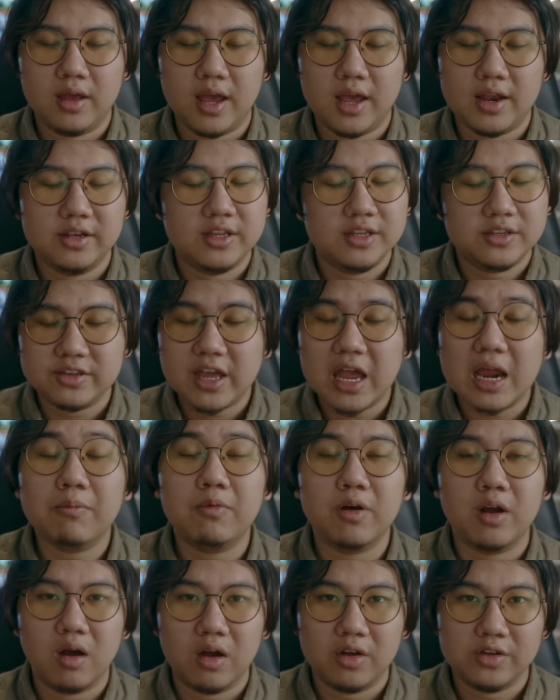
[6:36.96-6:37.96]
And this
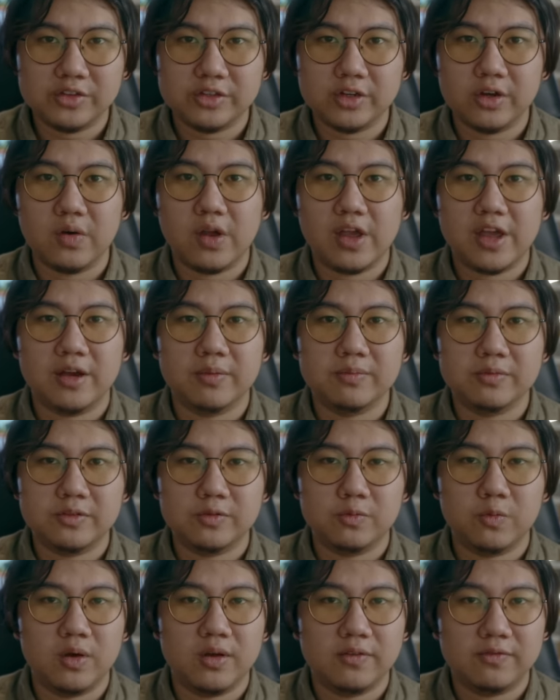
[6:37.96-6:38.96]
camera also comes
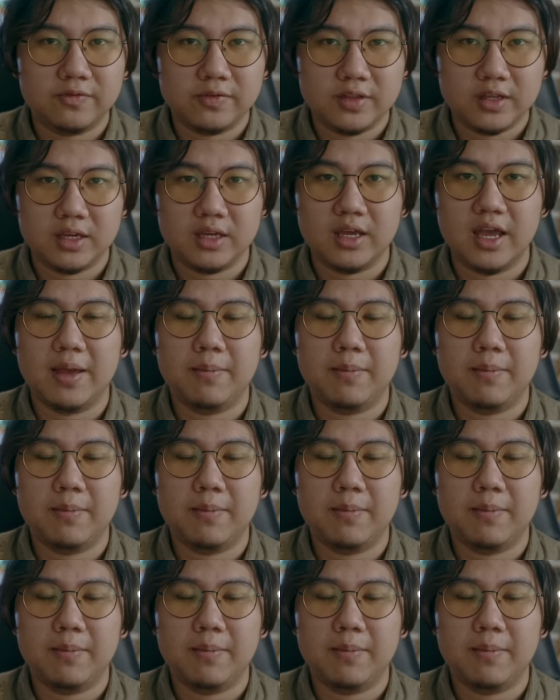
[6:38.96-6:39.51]
with the